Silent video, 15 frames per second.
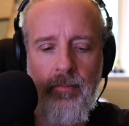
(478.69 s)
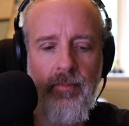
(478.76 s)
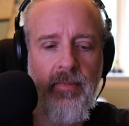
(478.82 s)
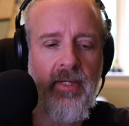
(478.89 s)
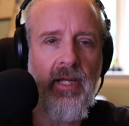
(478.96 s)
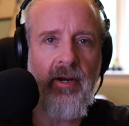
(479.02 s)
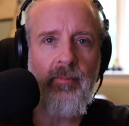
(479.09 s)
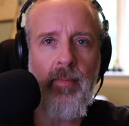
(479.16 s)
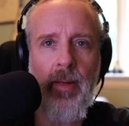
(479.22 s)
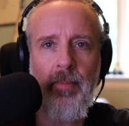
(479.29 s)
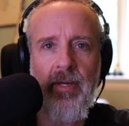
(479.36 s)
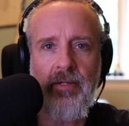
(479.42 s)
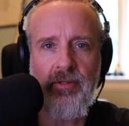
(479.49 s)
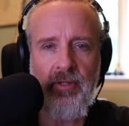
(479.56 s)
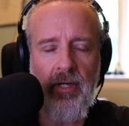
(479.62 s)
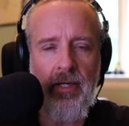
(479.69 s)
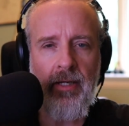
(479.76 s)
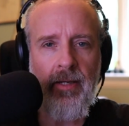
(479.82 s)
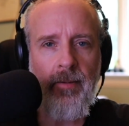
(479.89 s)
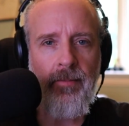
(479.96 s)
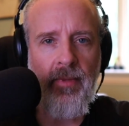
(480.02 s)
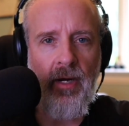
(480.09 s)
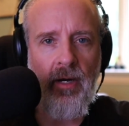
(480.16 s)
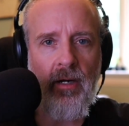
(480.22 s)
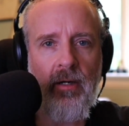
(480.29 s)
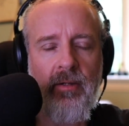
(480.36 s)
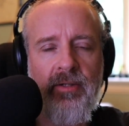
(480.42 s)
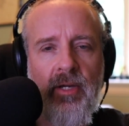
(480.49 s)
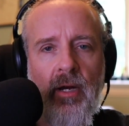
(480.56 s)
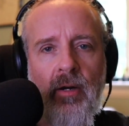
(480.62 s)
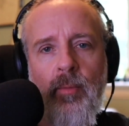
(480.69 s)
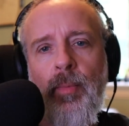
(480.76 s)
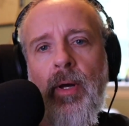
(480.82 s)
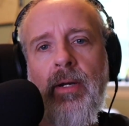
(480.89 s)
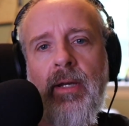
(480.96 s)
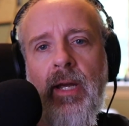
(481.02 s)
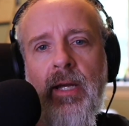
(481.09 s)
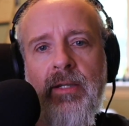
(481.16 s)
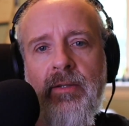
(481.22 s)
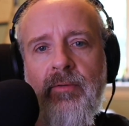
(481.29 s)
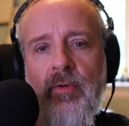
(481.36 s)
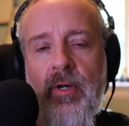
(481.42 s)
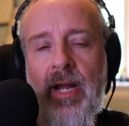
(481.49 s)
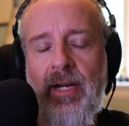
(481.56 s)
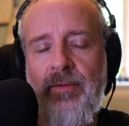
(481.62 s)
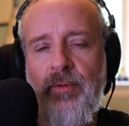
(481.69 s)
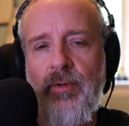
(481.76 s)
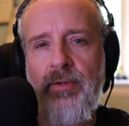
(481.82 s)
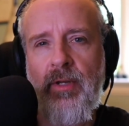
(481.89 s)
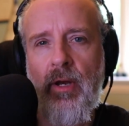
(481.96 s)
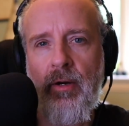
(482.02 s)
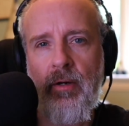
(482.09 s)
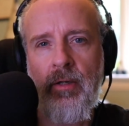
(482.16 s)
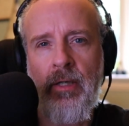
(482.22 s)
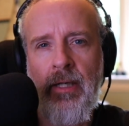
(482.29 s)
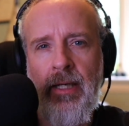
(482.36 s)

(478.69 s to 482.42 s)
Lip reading: Get Off My Pitch, our soccer podcast for Nashville Soccer.